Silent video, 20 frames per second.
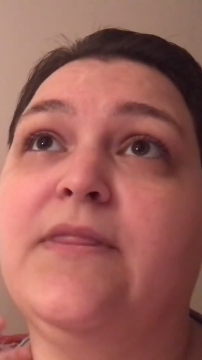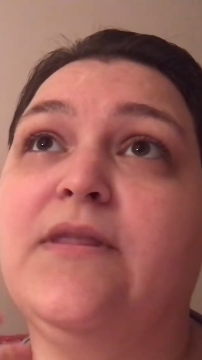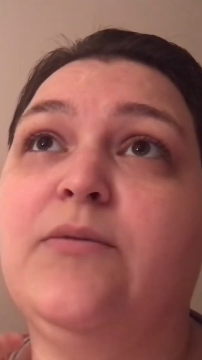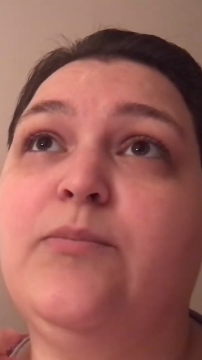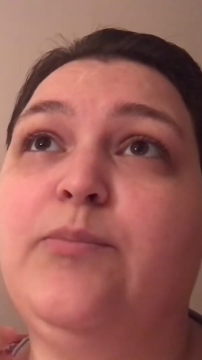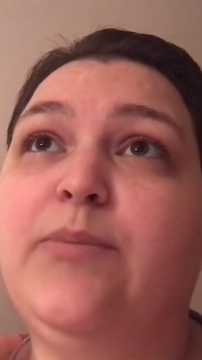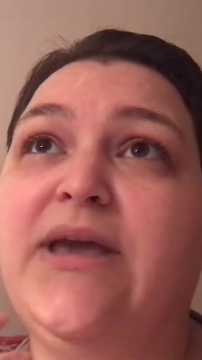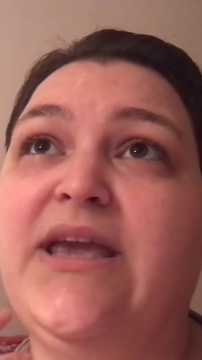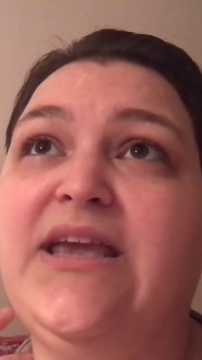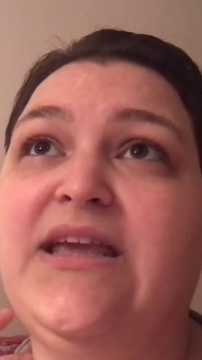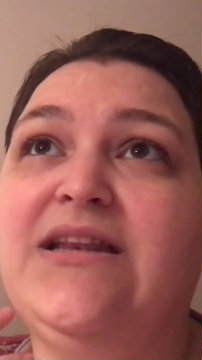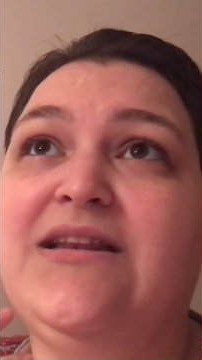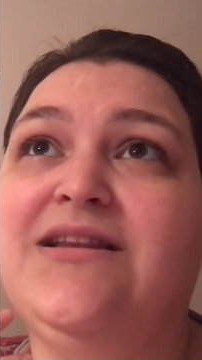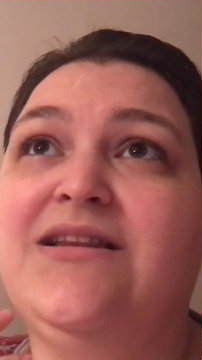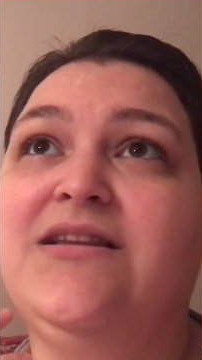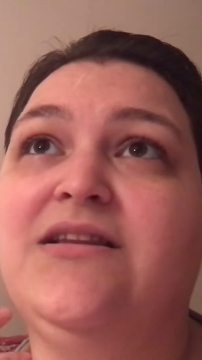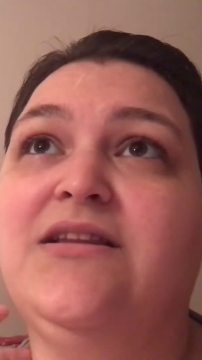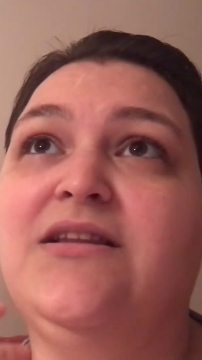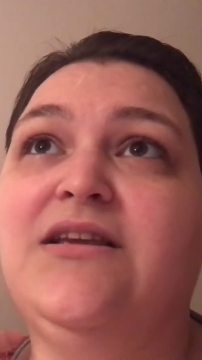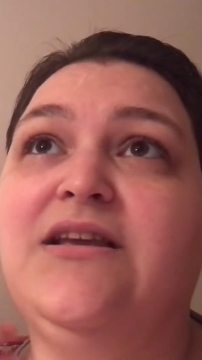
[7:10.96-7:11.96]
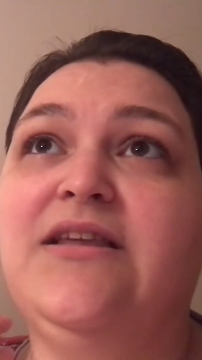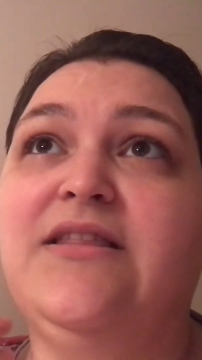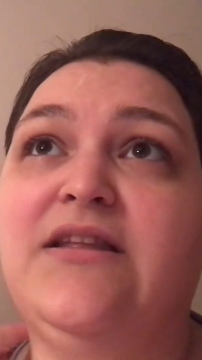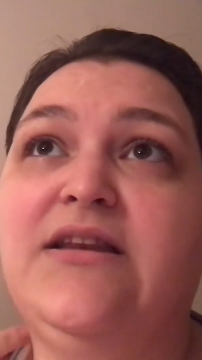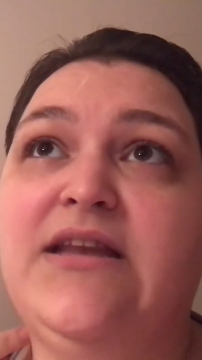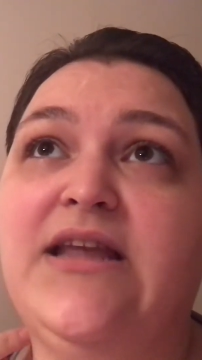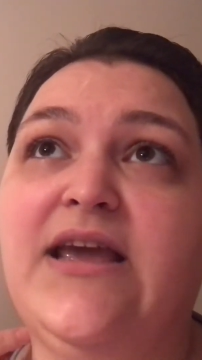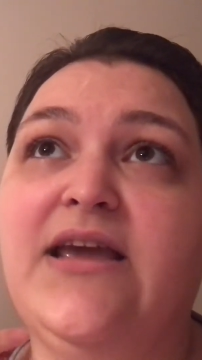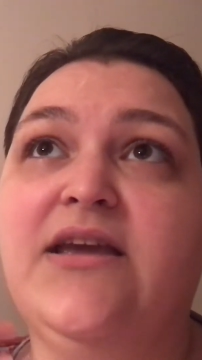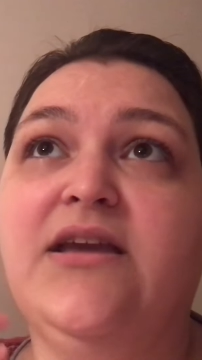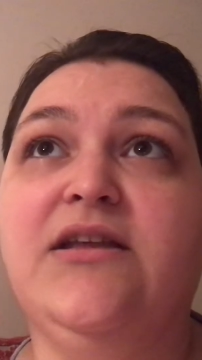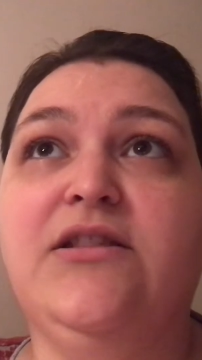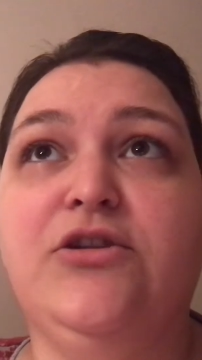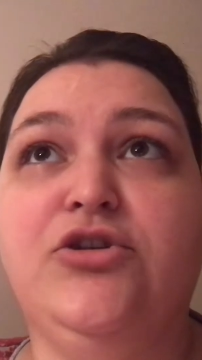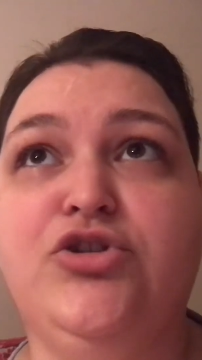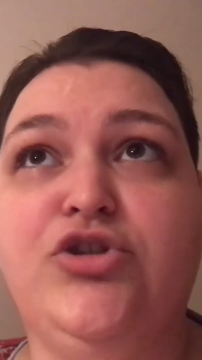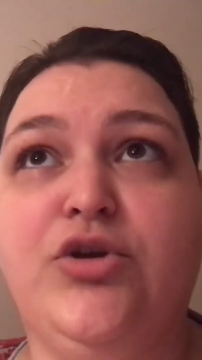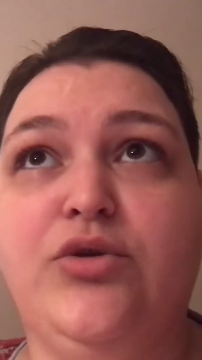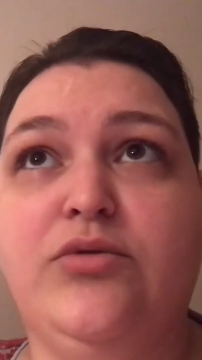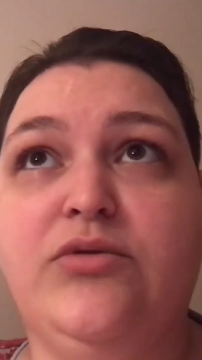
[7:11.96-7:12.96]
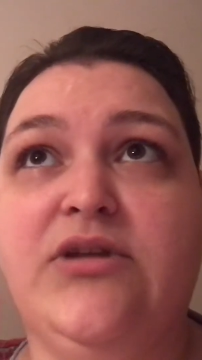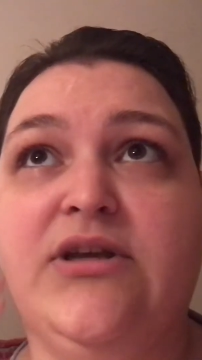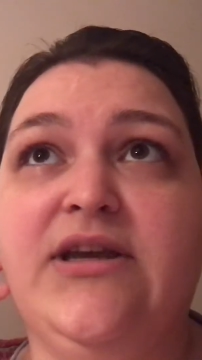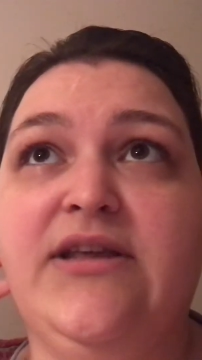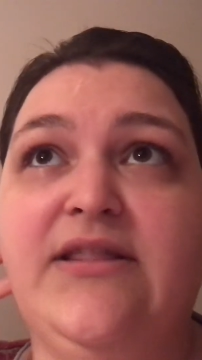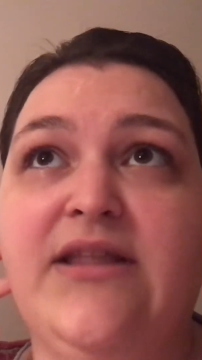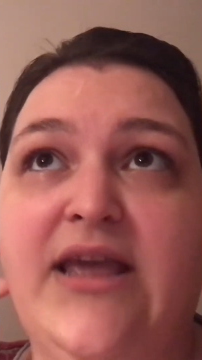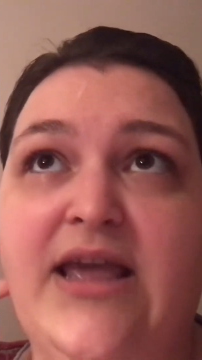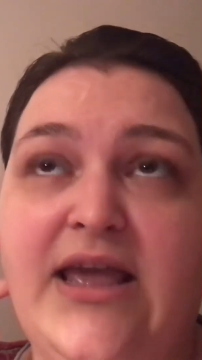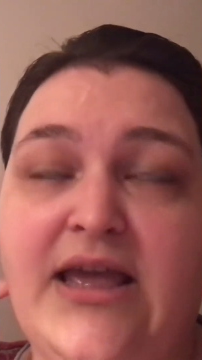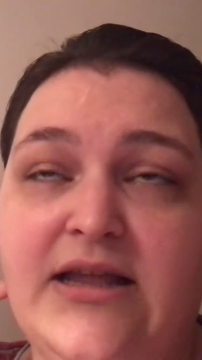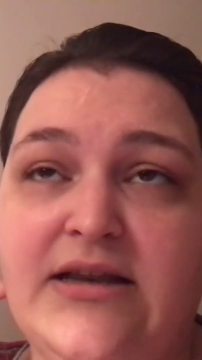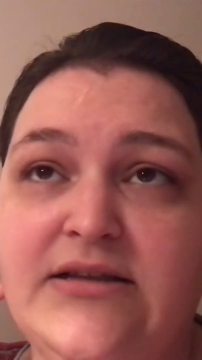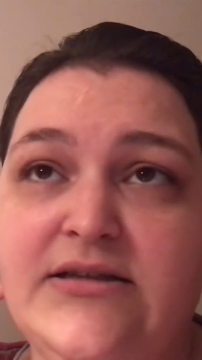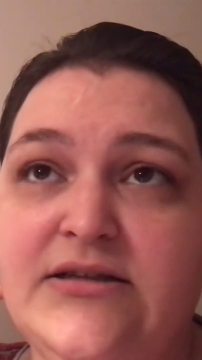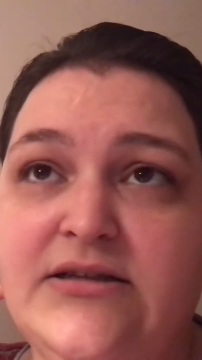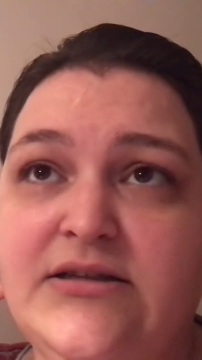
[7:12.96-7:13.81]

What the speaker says: pain in the neck, in the shoulder, in the head,